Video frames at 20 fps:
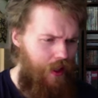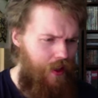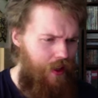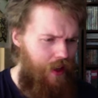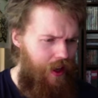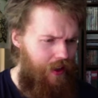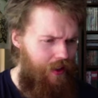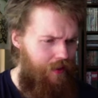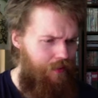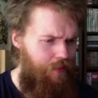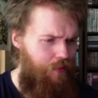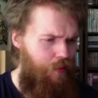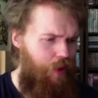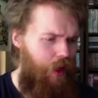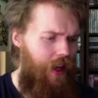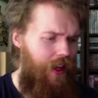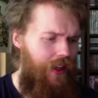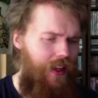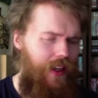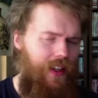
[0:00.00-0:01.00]

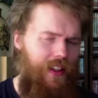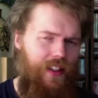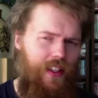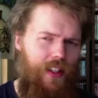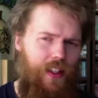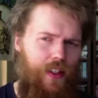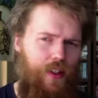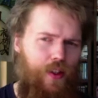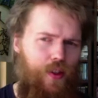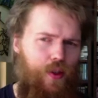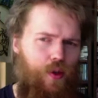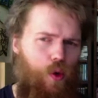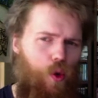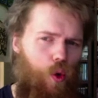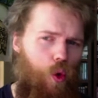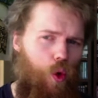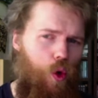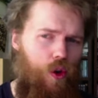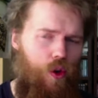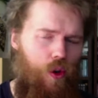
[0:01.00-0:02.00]
At least it's
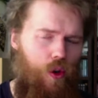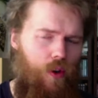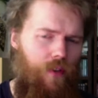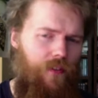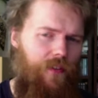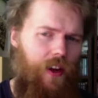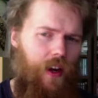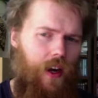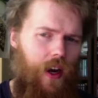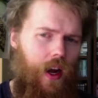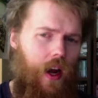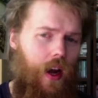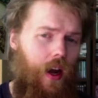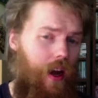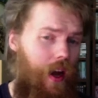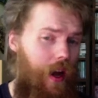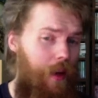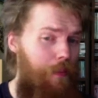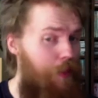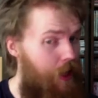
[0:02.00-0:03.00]
on offer.
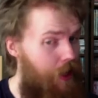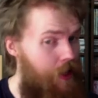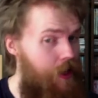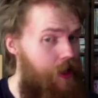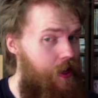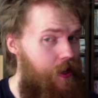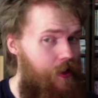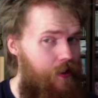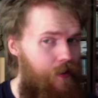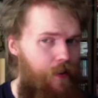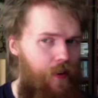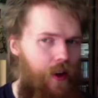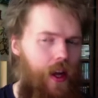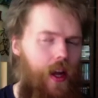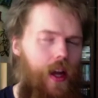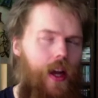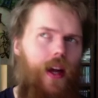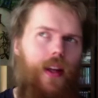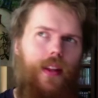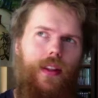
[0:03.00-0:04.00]
I believe
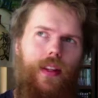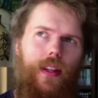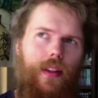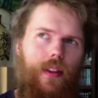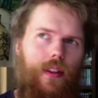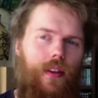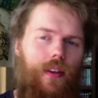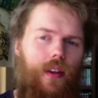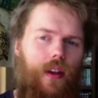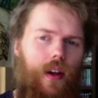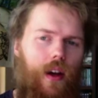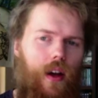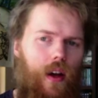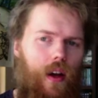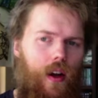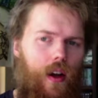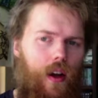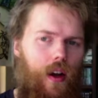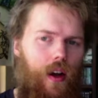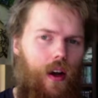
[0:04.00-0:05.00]
that
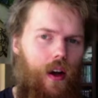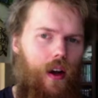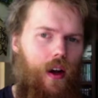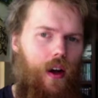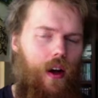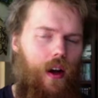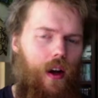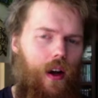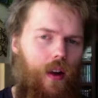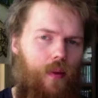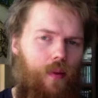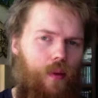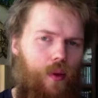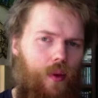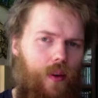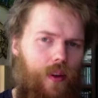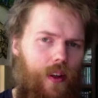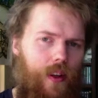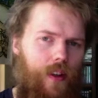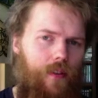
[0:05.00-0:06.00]

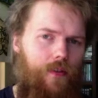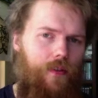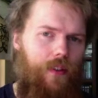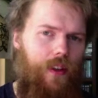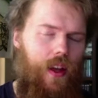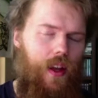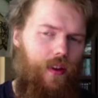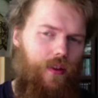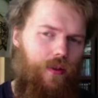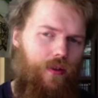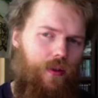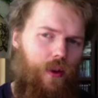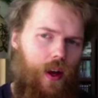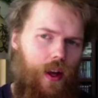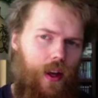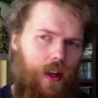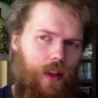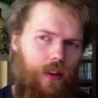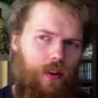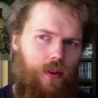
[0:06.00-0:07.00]
Hollywood, if they are
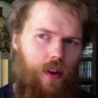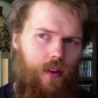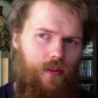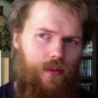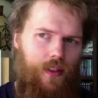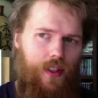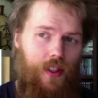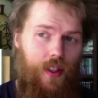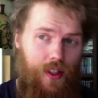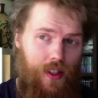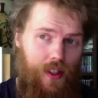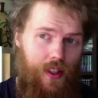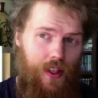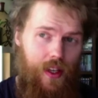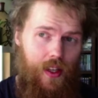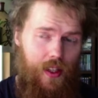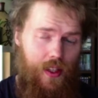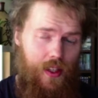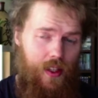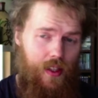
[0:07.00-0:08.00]
trying to have
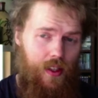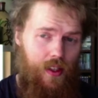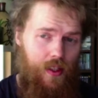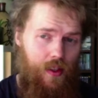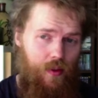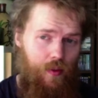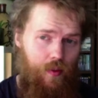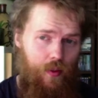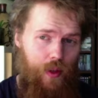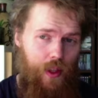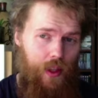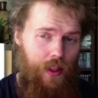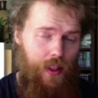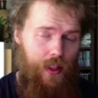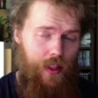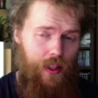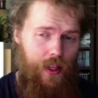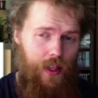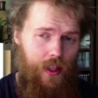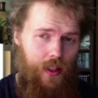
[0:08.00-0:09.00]
successes with
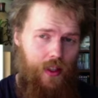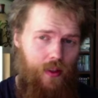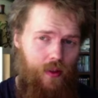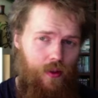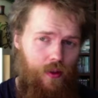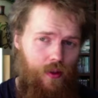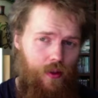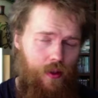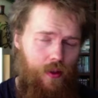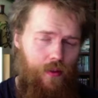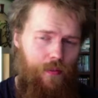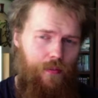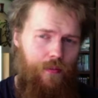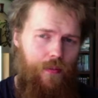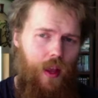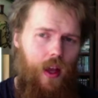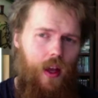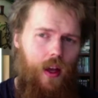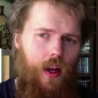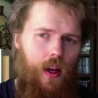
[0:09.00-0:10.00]
this attitude,
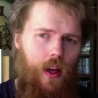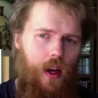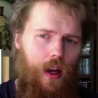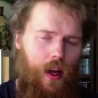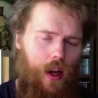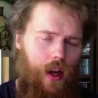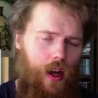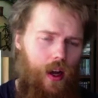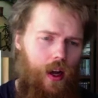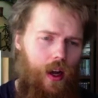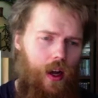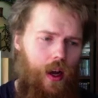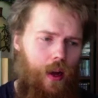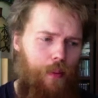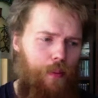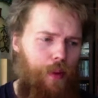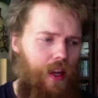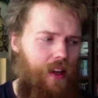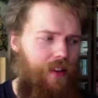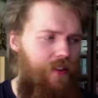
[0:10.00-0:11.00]
I
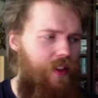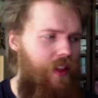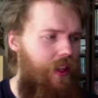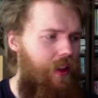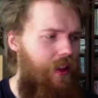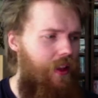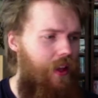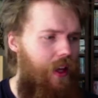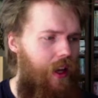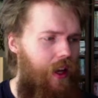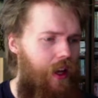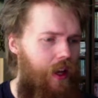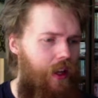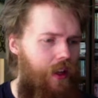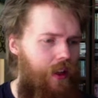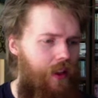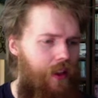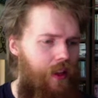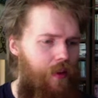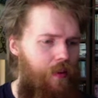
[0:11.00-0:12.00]
believe that
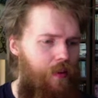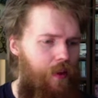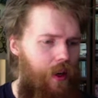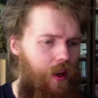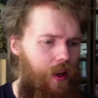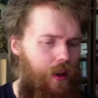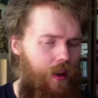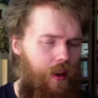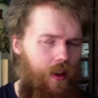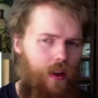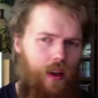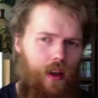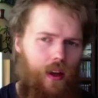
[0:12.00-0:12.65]
they will